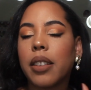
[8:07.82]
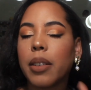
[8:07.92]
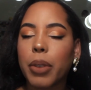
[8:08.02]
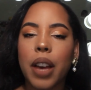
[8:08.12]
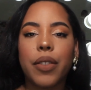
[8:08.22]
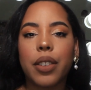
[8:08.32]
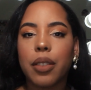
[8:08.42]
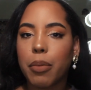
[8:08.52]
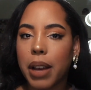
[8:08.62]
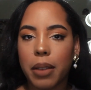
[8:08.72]
We having
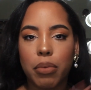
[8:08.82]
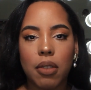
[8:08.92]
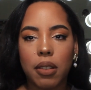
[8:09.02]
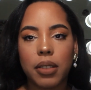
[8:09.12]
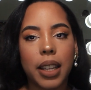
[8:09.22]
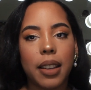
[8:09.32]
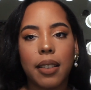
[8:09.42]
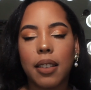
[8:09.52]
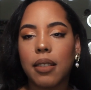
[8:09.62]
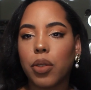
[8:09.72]
a bad brow day,
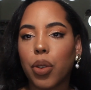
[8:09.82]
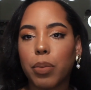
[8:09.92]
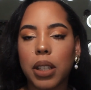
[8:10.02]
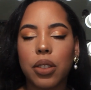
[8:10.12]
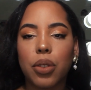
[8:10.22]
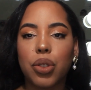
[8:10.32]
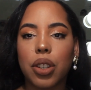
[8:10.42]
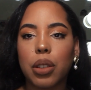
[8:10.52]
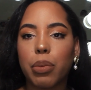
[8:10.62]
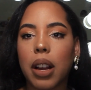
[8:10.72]
so please don't
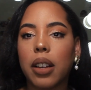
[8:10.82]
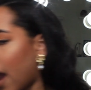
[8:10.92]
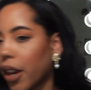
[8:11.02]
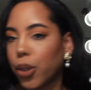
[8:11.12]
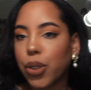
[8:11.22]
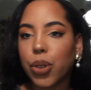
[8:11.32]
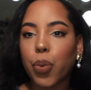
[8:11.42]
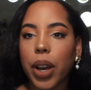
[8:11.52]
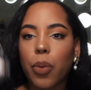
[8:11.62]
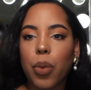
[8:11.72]
judge the brow. I used the
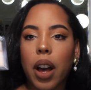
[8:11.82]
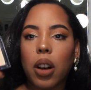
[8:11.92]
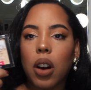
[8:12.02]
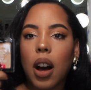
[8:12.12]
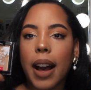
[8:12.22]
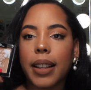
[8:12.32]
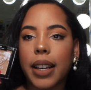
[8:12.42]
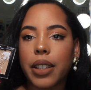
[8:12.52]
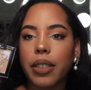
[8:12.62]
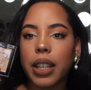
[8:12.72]
Wet n Wild
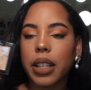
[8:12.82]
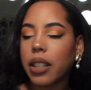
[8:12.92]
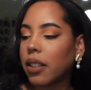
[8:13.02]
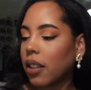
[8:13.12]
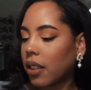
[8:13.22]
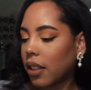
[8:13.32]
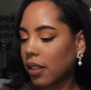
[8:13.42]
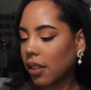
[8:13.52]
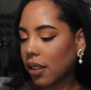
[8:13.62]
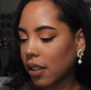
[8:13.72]
highlighter right here.
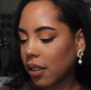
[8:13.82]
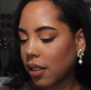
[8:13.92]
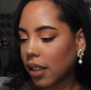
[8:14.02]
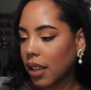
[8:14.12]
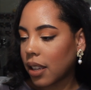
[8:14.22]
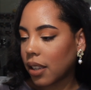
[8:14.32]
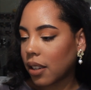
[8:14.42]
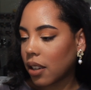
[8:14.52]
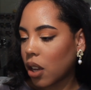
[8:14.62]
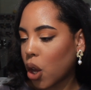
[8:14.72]
This is
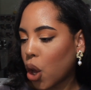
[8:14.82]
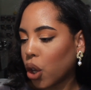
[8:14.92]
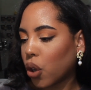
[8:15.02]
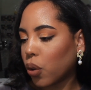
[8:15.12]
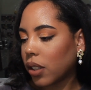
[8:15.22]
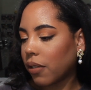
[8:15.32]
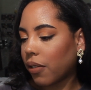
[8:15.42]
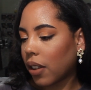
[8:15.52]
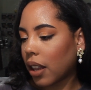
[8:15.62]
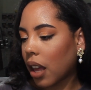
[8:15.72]
in Golden
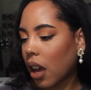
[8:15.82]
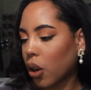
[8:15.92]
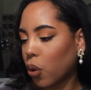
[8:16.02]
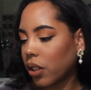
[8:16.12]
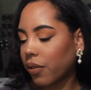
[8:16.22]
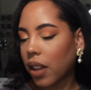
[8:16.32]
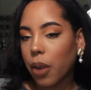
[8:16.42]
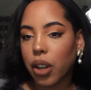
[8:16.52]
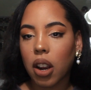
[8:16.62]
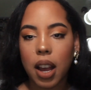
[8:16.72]

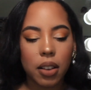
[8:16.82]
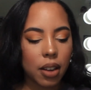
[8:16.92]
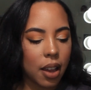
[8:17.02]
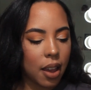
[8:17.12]
Flower Crown.